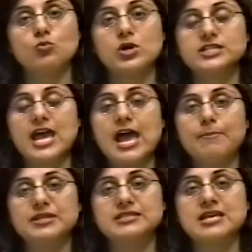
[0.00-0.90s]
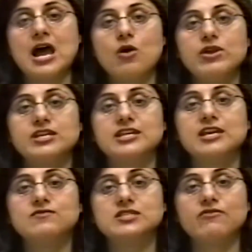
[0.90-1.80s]
what happens, how it
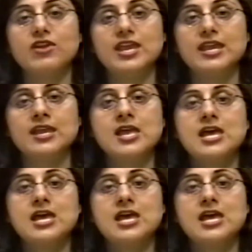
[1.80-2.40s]
gives away.